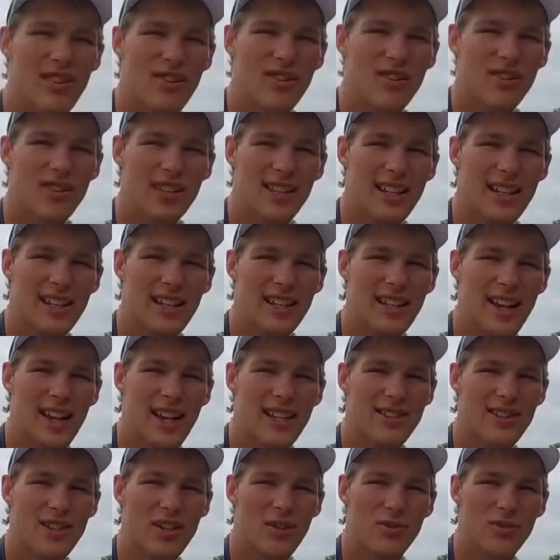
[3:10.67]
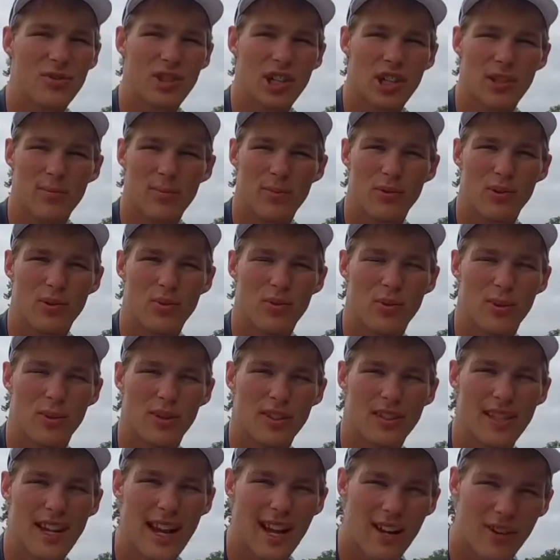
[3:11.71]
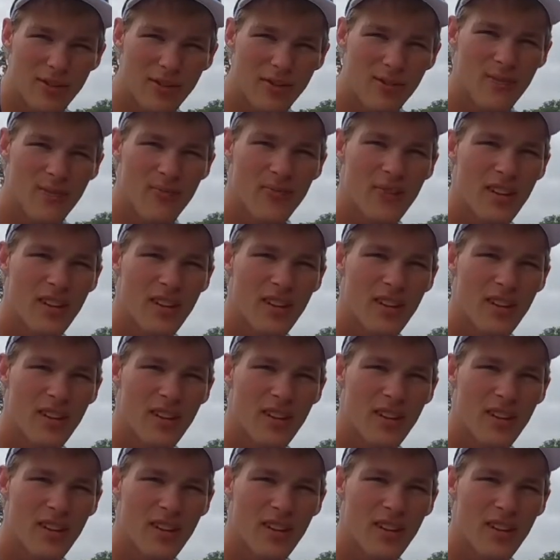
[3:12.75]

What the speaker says: clicking as it goes up or down.